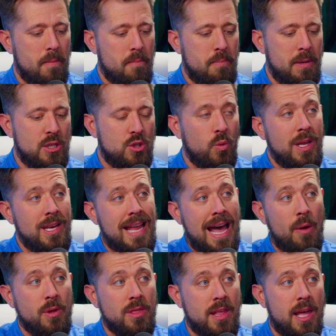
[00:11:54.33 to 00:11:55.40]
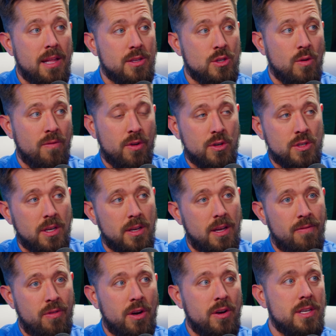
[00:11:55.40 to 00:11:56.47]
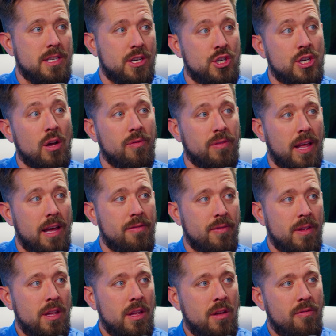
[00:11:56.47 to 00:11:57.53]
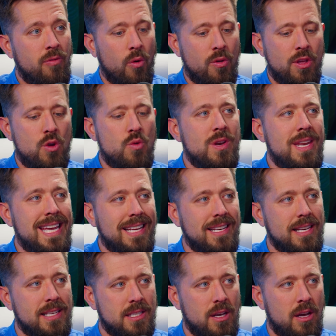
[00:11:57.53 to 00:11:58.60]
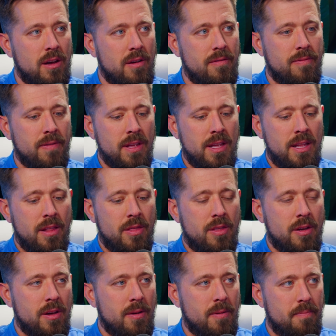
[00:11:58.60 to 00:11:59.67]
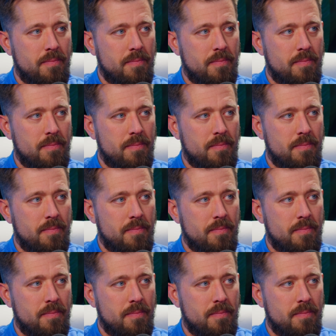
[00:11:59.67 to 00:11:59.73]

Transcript: between now and then. So if there is a shelf life for the uniqueness of the